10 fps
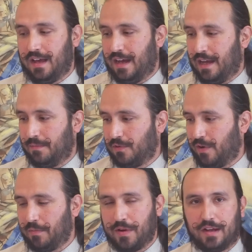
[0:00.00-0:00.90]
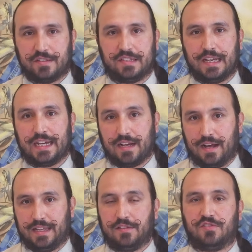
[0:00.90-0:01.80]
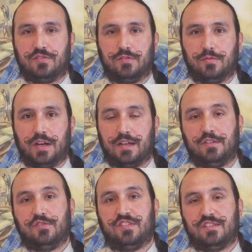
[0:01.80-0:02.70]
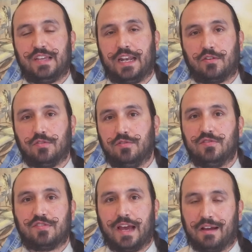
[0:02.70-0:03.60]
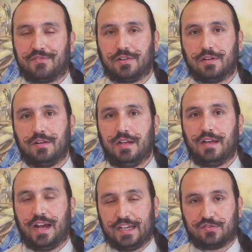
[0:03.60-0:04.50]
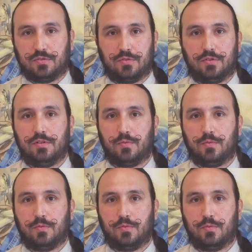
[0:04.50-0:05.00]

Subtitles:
I'm quite proud to say I got into UC Santa Cruz after high school,